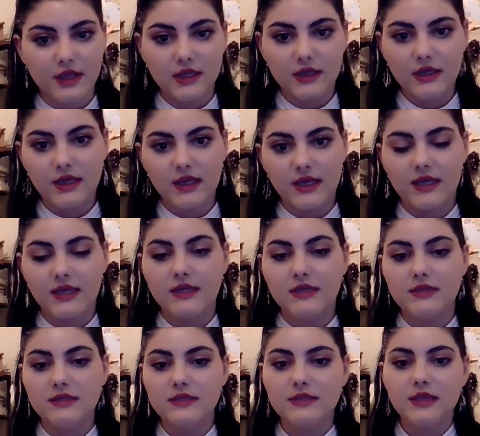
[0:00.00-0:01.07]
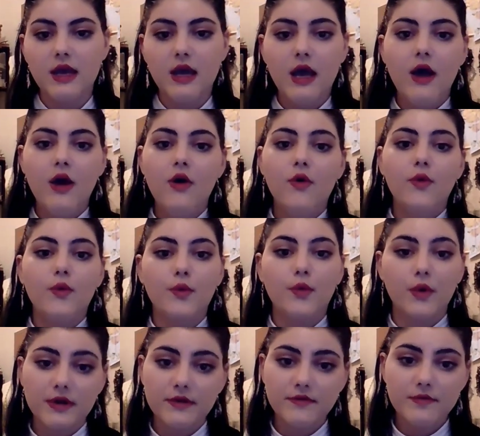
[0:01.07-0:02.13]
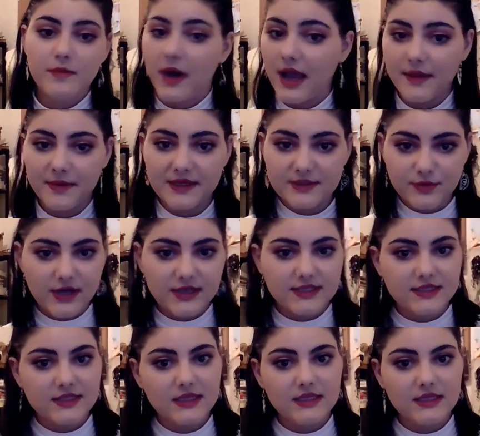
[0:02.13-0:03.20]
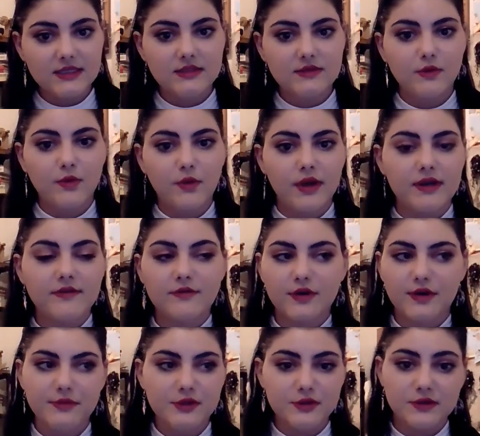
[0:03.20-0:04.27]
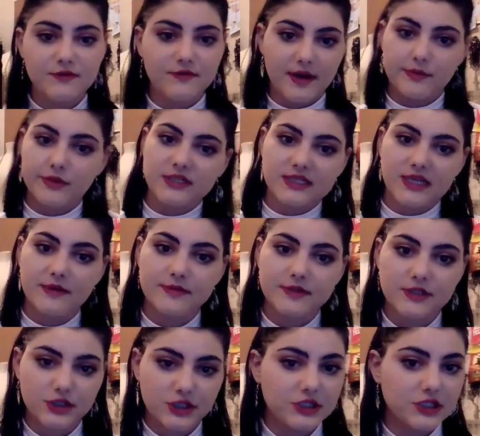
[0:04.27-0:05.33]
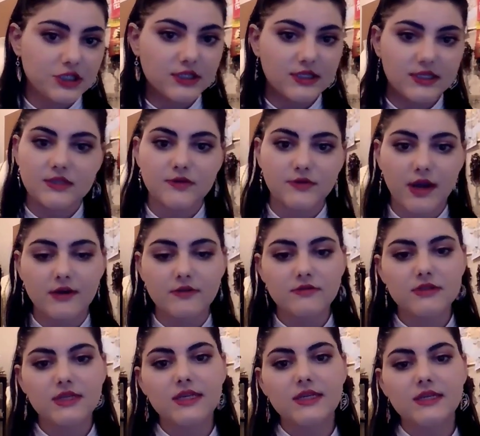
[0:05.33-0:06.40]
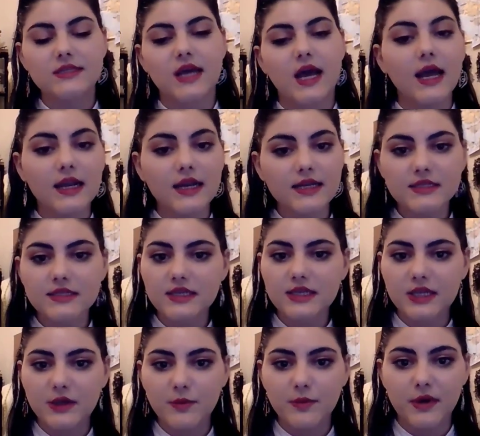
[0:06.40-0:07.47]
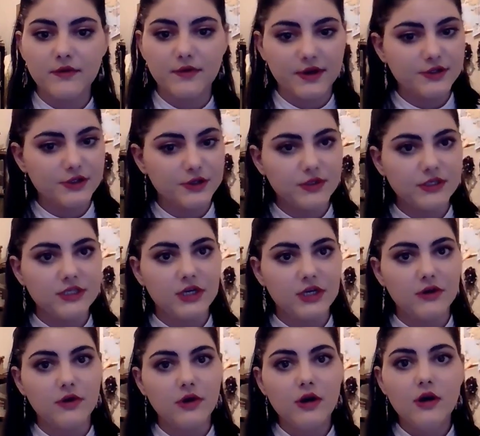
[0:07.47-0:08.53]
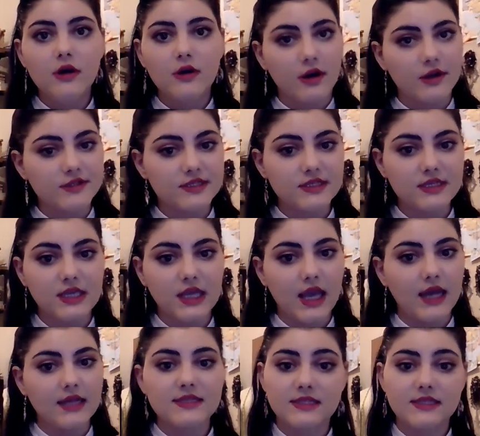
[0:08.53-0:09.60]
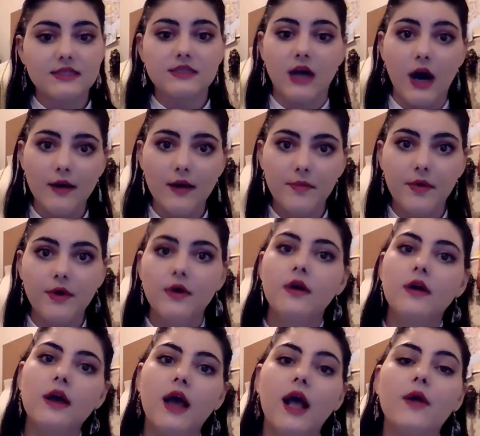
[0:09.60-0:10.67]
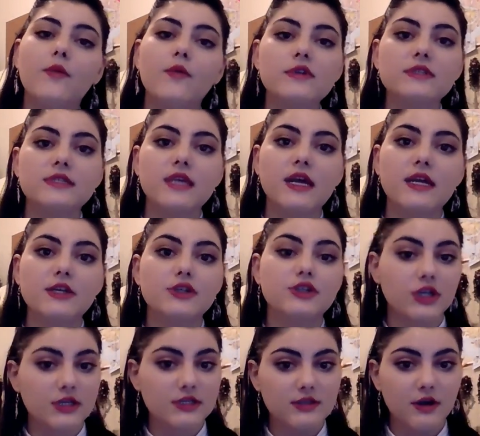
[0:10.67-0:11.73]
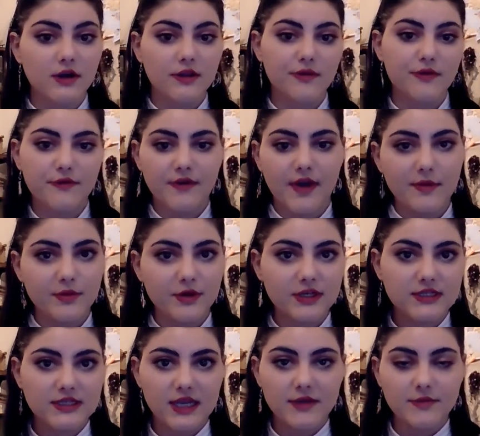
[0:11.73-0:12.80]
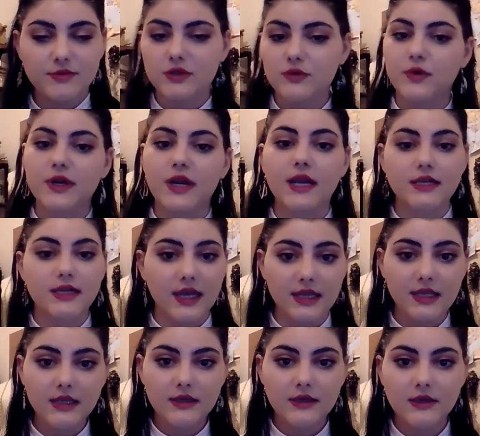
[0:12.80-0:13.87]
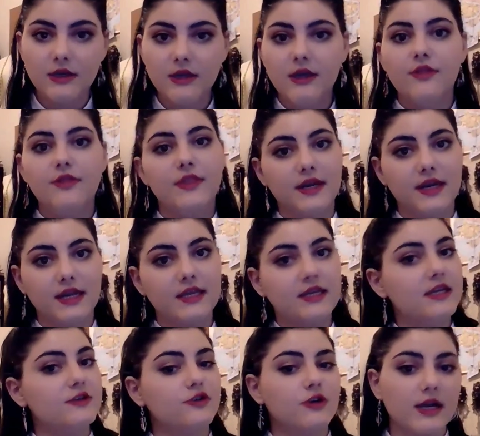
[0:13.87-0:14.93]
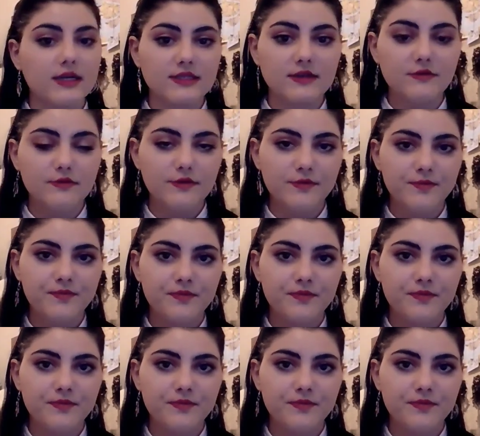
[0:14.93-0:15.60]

thing is one of my best practices whenever I'm doing fabric types and changing things around is I like to keep my render window constantly at stop. And once I adjust all the fabric type to what I like, then I hit interactive.